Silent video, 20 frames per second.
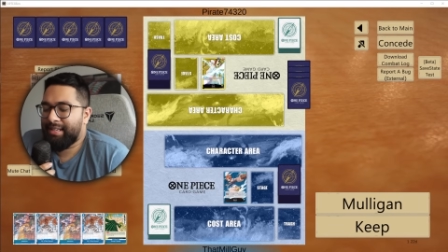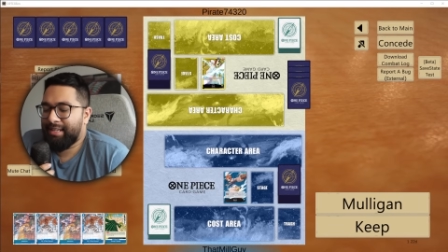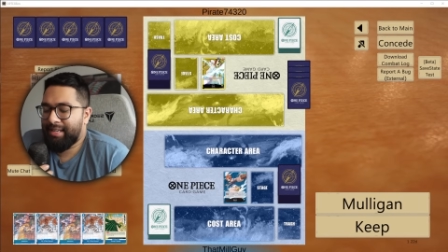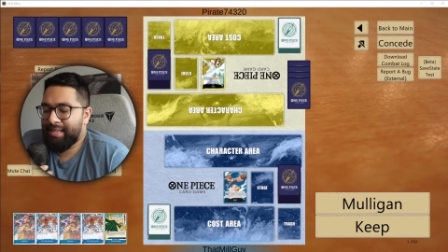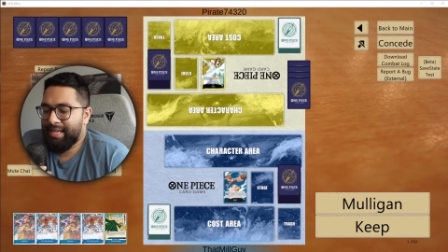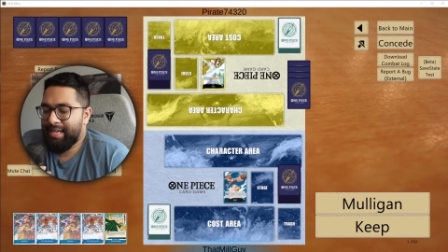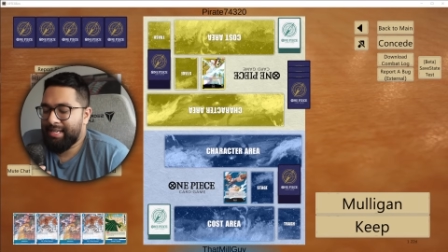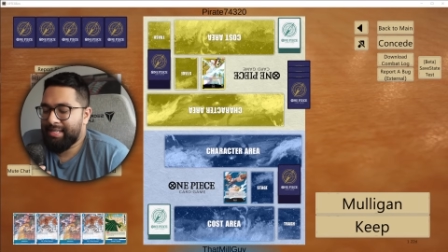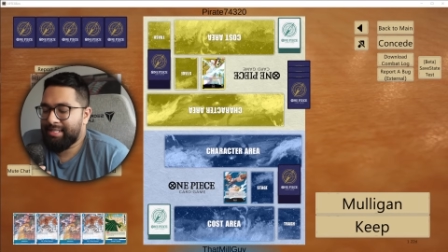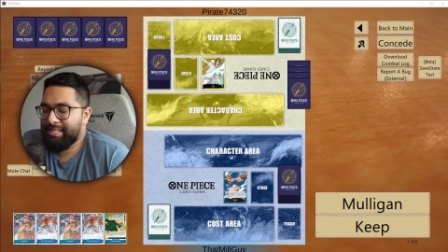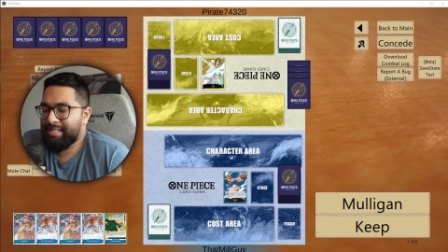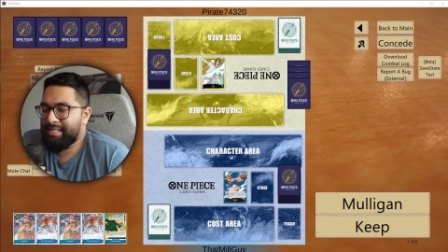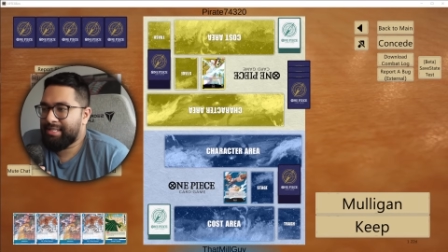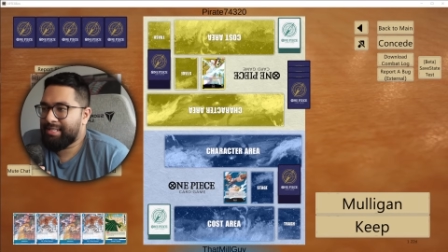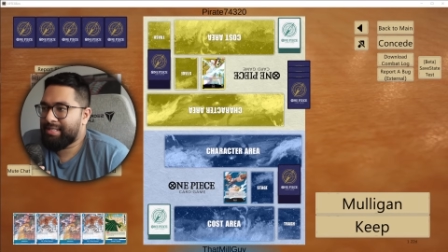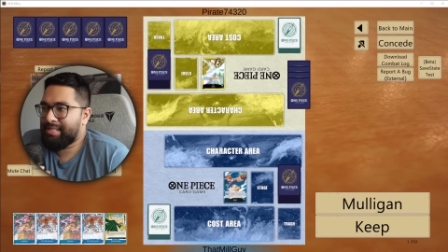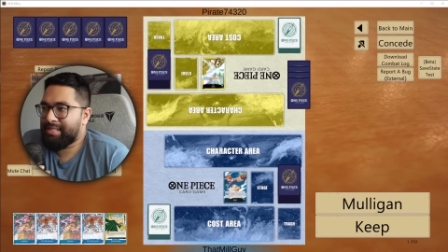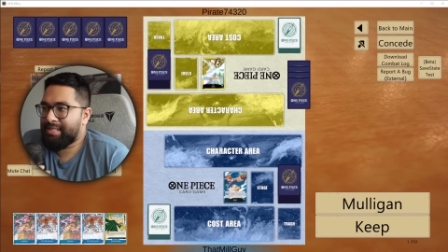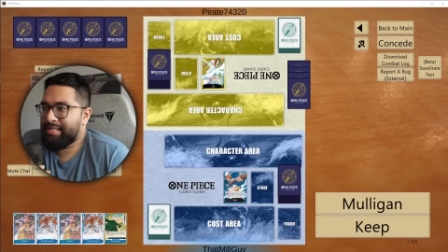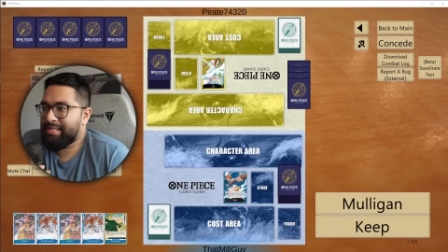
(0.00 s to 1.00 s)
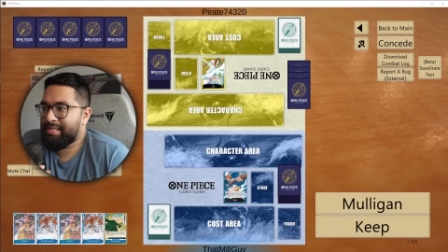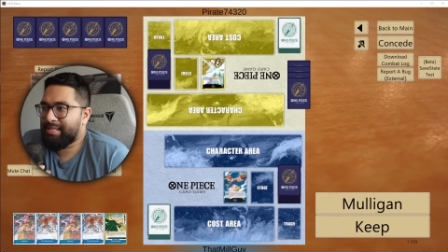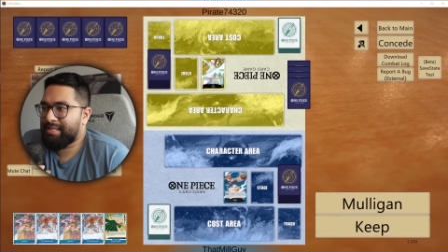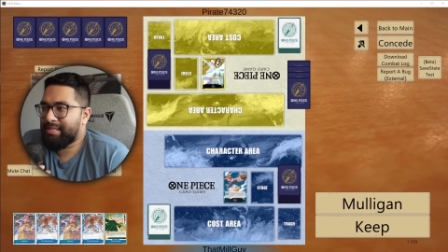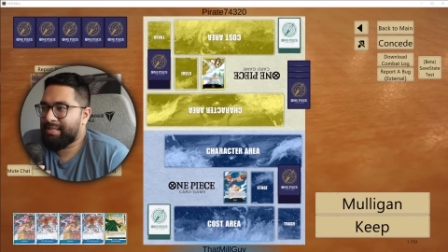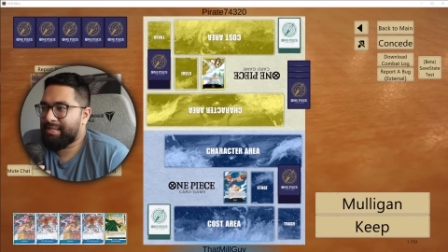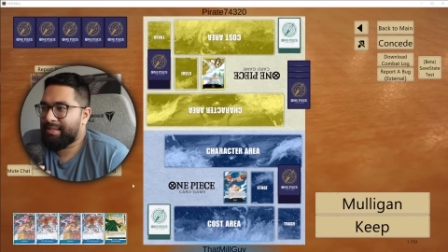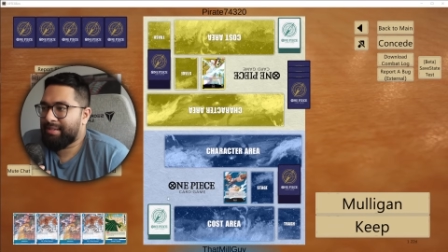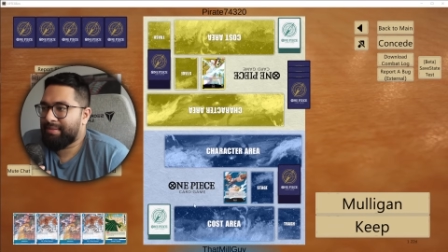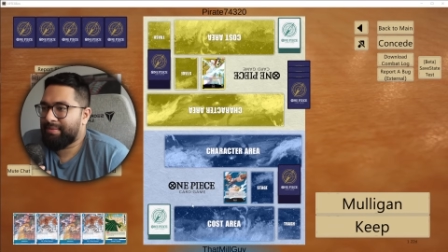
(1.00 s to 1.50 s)

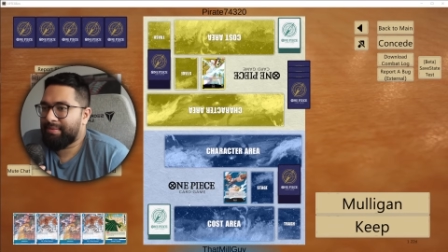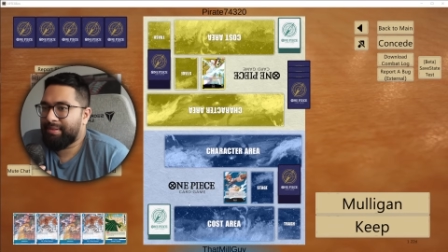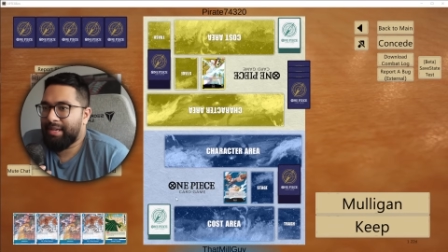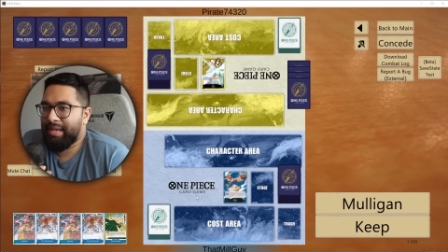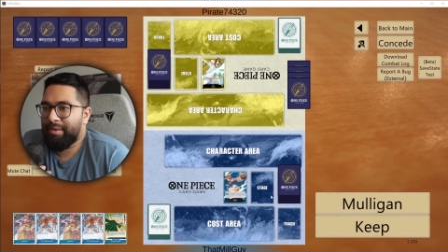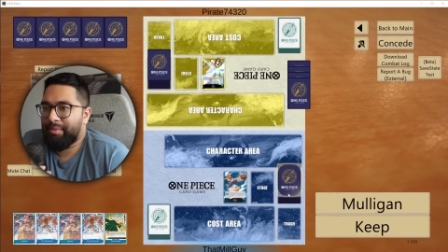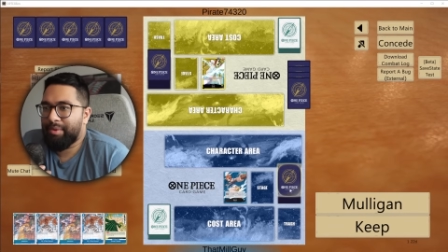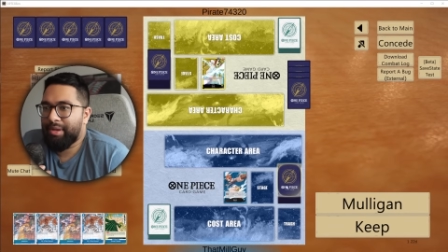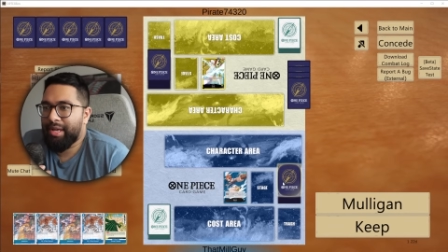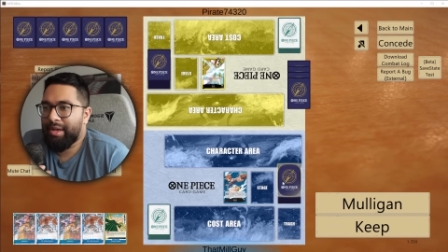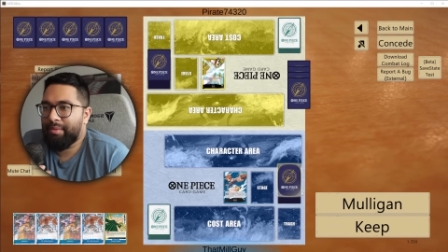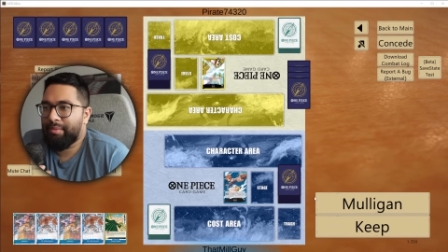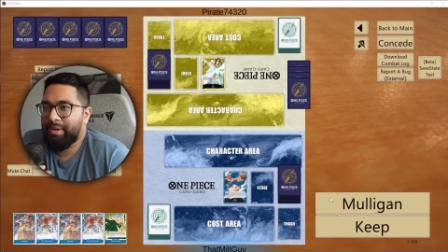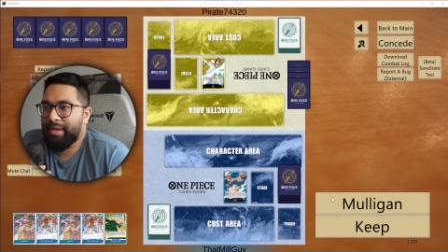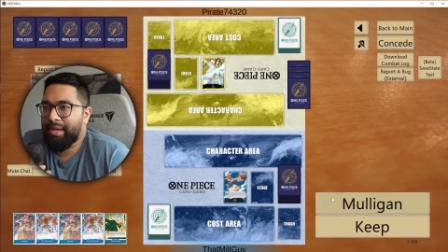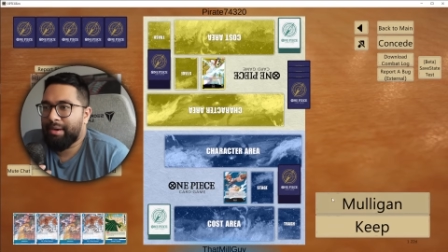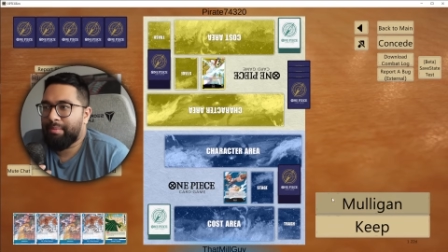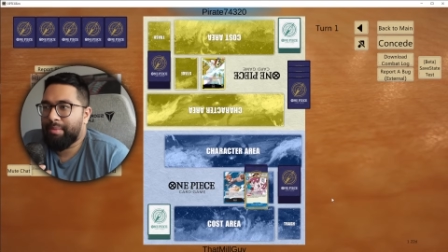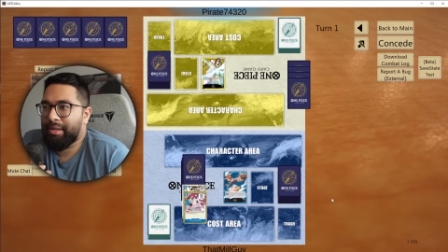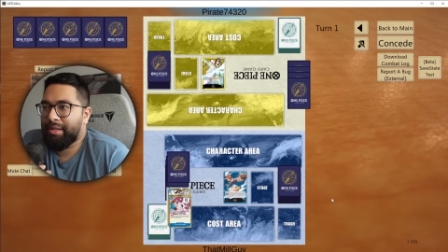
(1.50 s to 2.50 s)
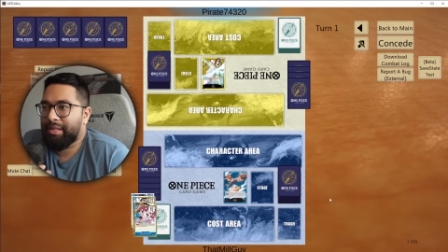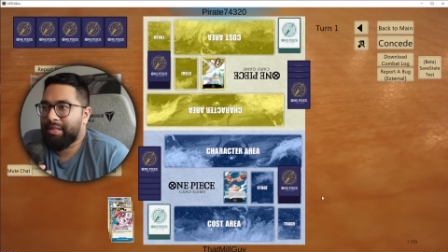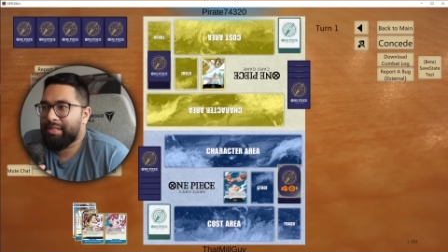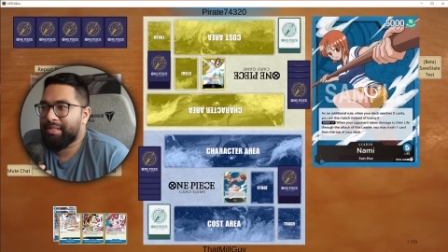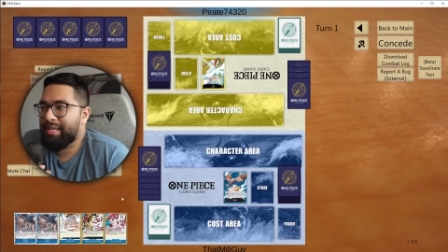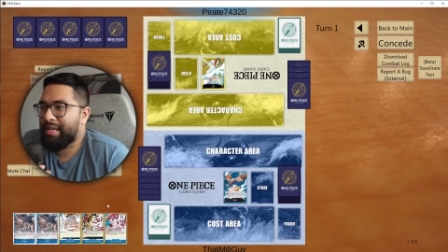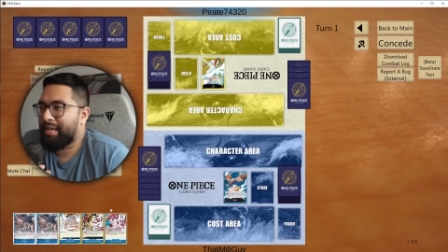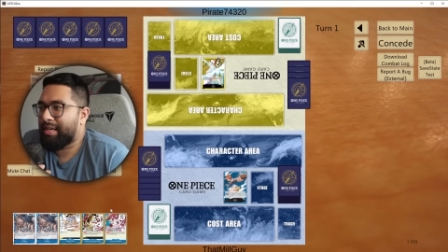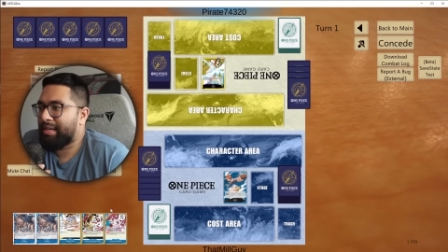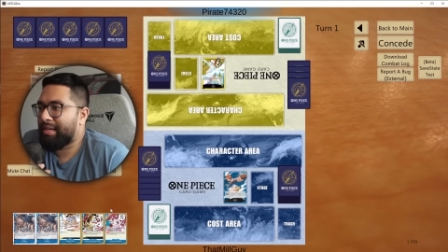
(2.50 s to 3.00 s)
let's yeah, we got we got a mulligan this
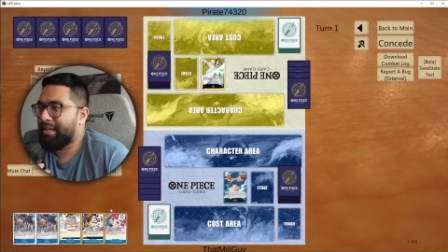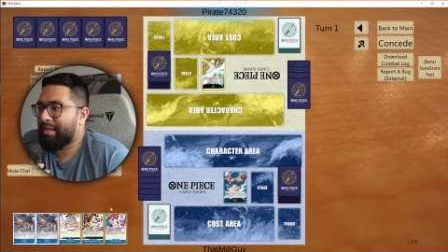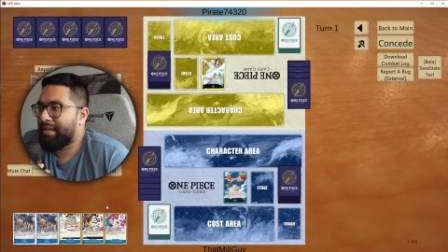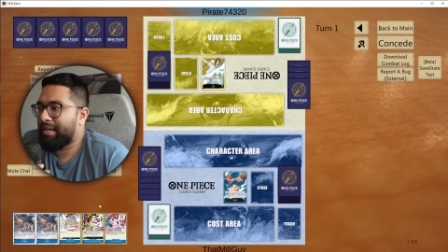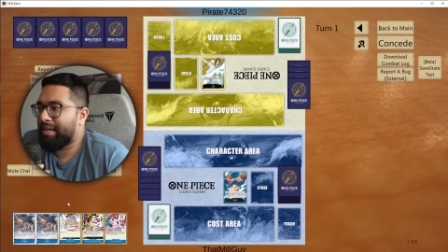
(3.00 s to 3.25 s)
hand.